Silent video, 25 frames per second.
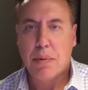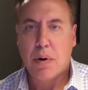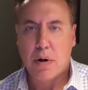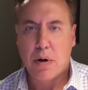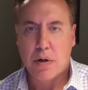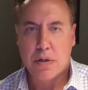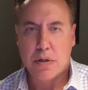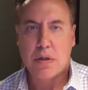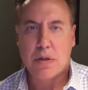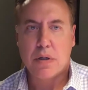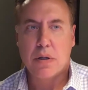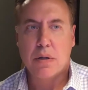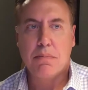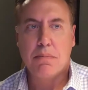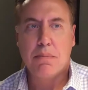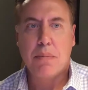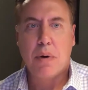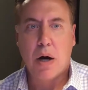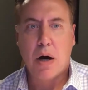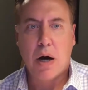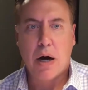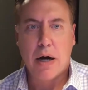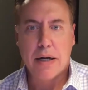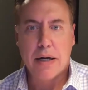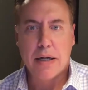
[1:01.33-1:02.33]
parts of the
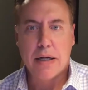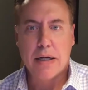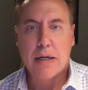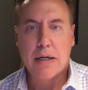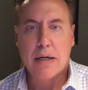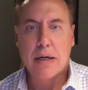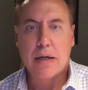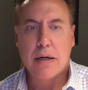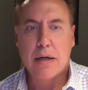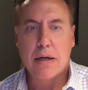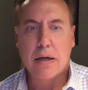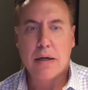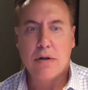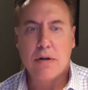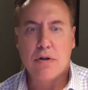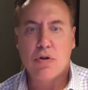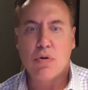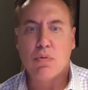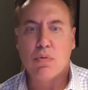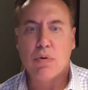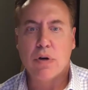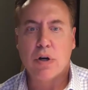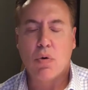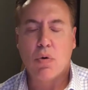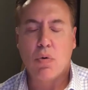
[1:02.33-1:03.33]
body
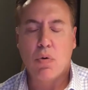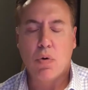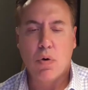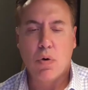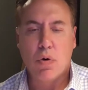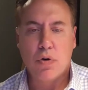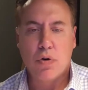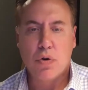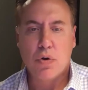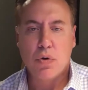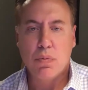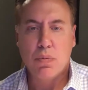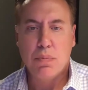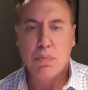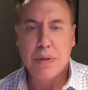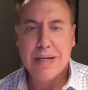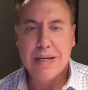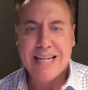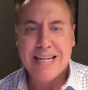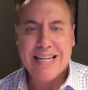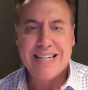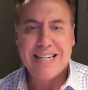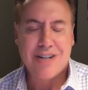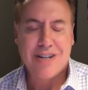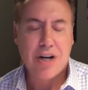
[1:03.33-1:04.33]
to
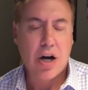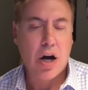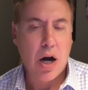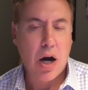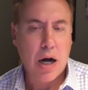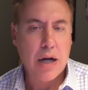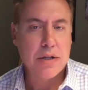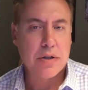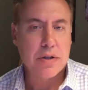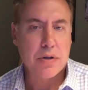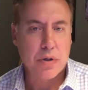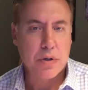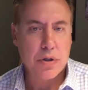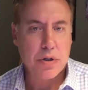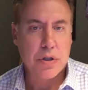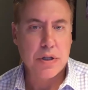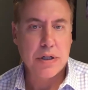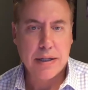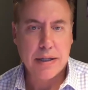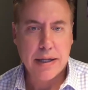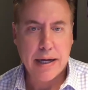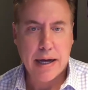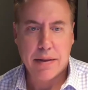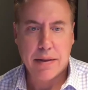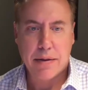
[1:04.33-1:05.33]
be in concert
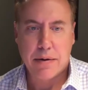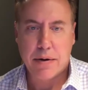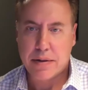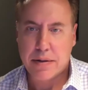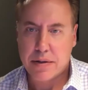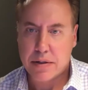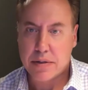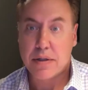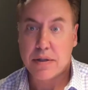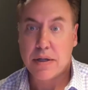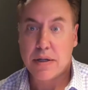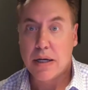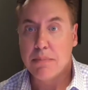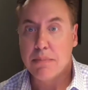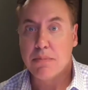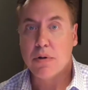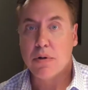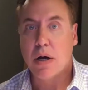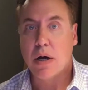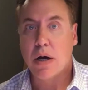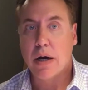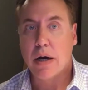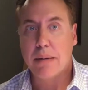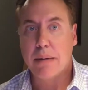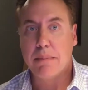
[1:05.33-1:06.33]
together at the same
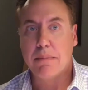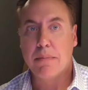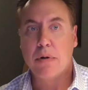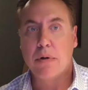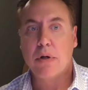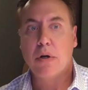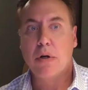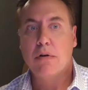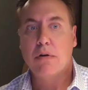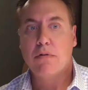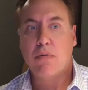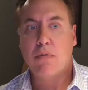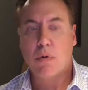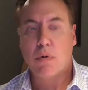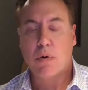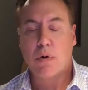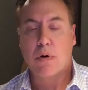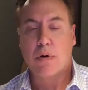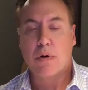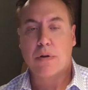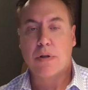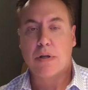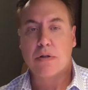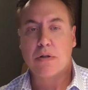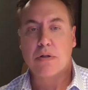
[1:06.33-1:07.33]
time
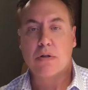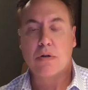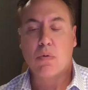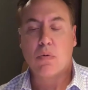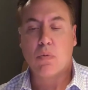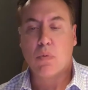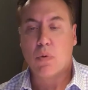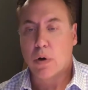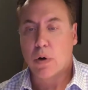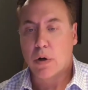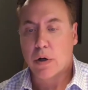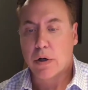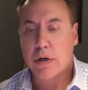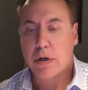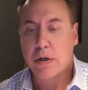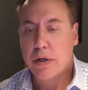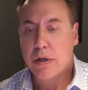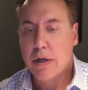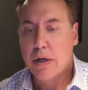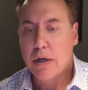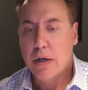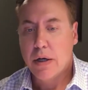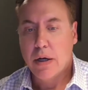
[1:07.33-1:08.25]
for this to work.